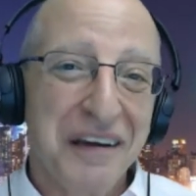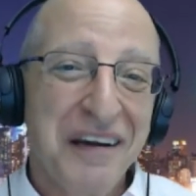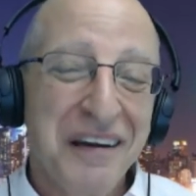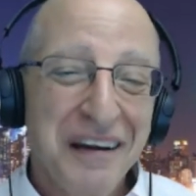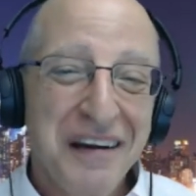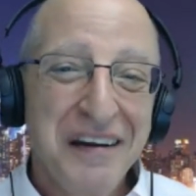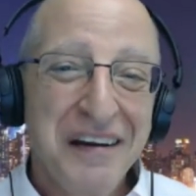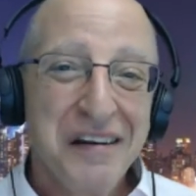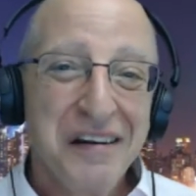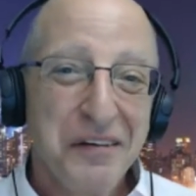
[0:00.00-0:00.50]

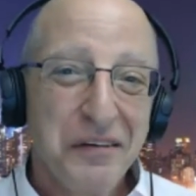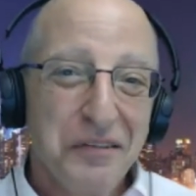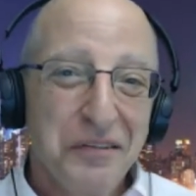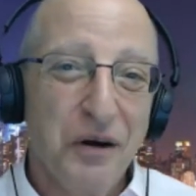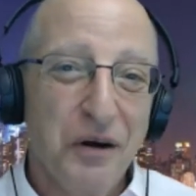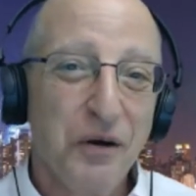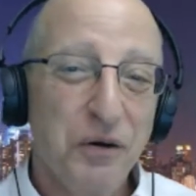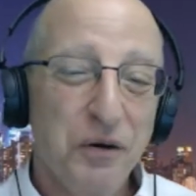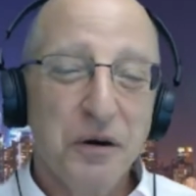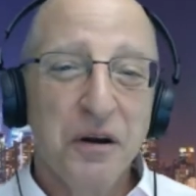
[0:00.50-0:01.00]

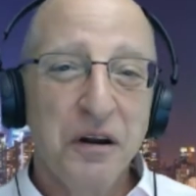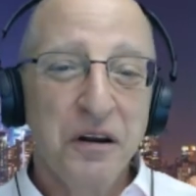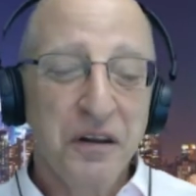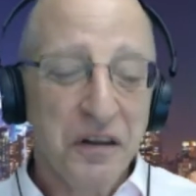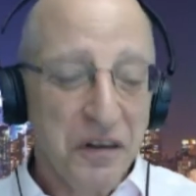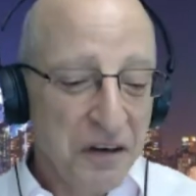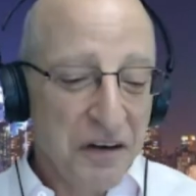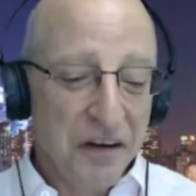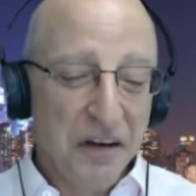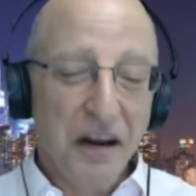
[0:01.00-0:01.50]
So
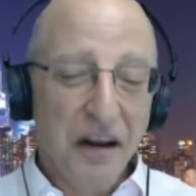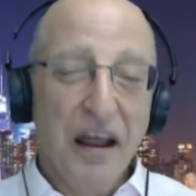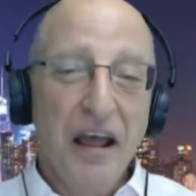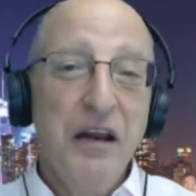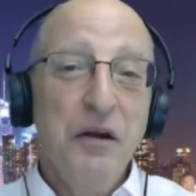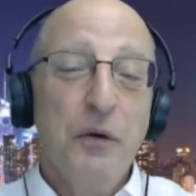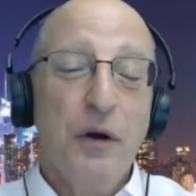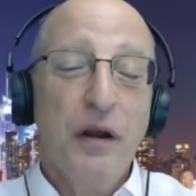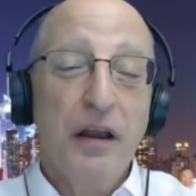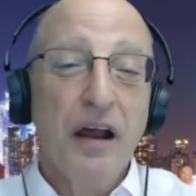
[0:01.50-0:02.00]

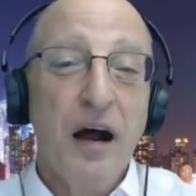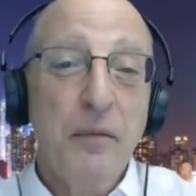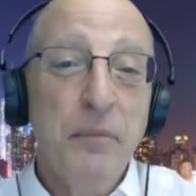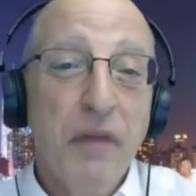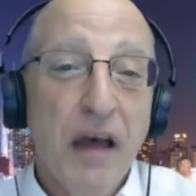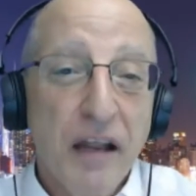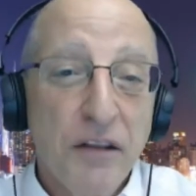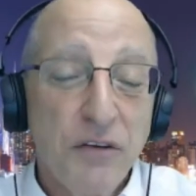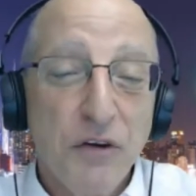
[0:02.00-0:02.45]
anyway, I'm not